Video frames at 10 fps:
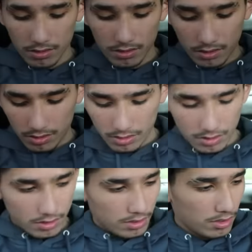
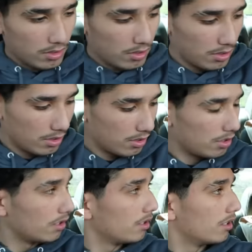
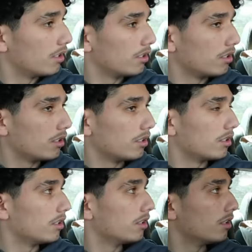
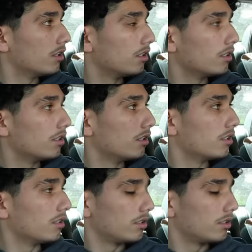[no speech]